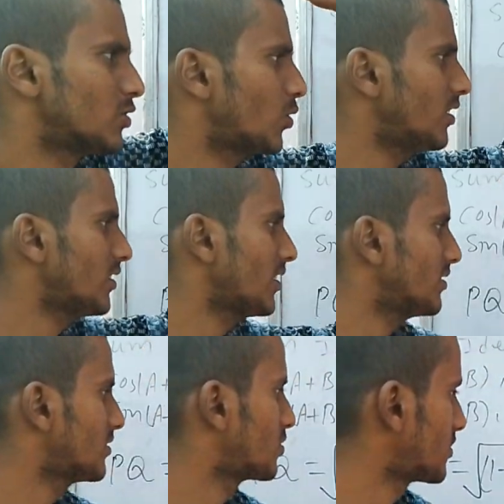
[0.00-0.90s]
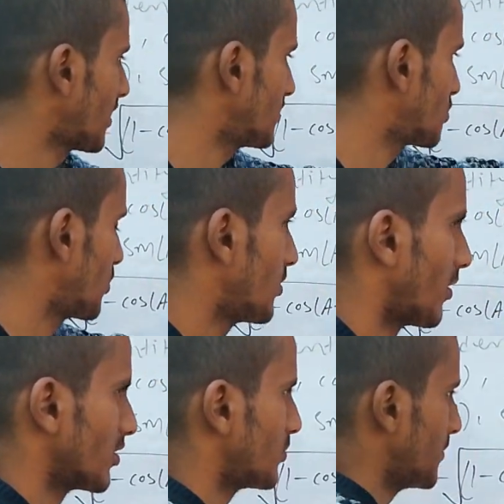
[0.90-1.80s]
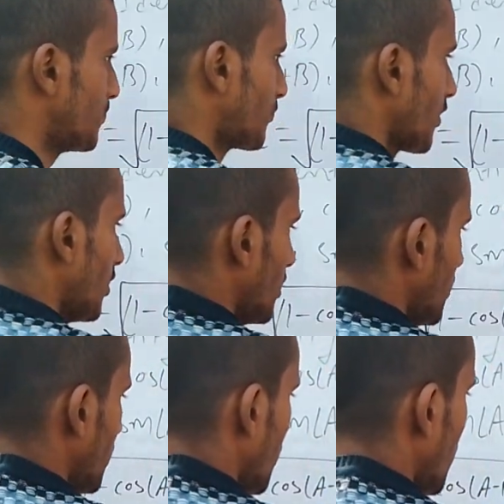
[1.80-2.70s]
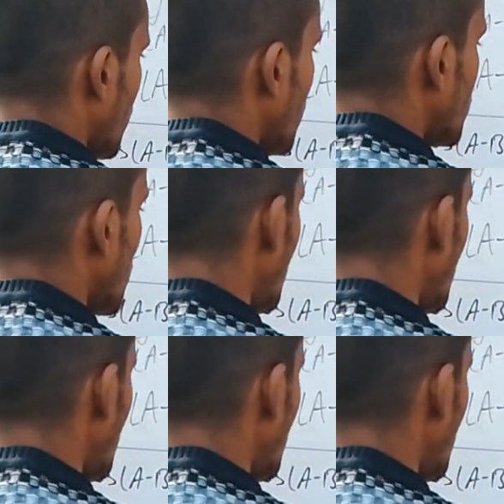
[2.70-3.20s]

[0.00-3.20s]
Squaring that is sine squared a minus b. So all